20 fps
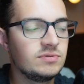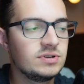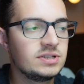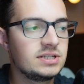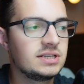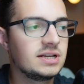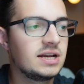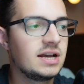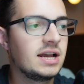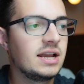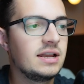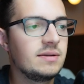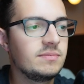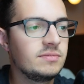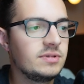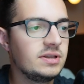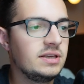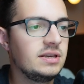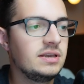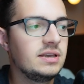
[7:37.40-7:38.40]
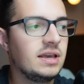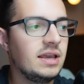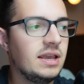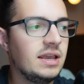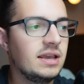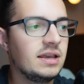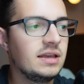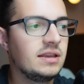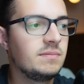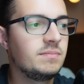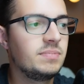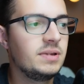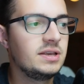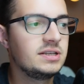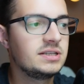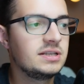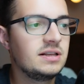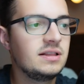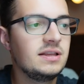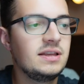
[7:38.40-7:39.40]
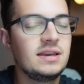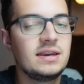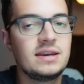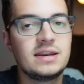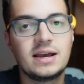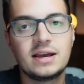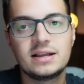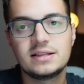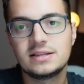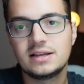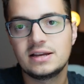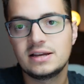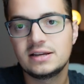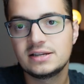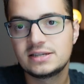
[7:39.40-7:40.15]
timely and basically not